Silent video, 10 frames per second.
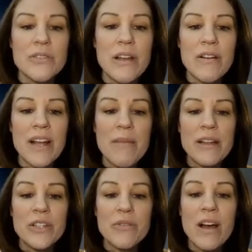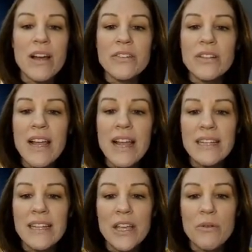So I recommend you
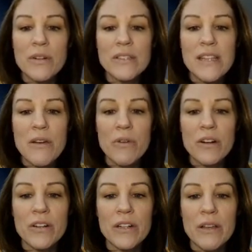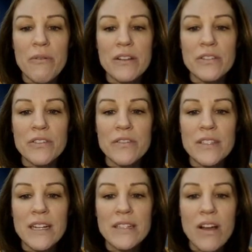underline keywords that work really well. So if
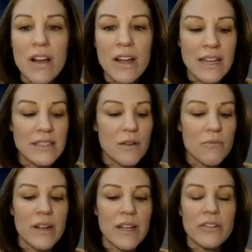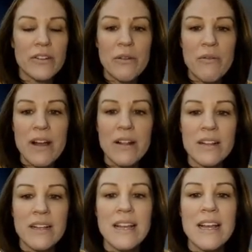TikTok ends up working really
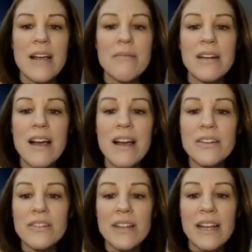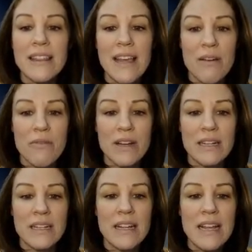well, I'm going to underline that
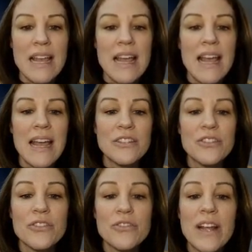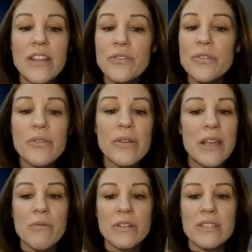one and strike through
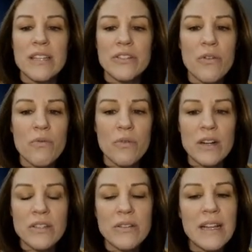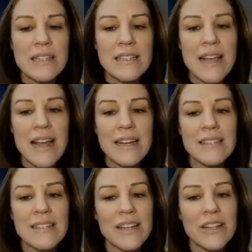keywords that don't work. So let's say I
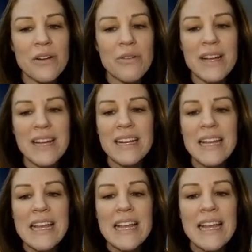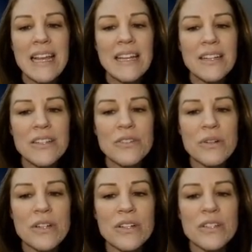decide, you know what, eating
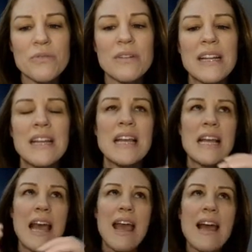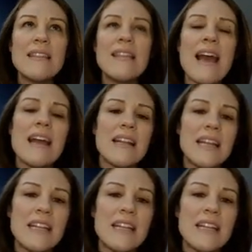disorders, when I add that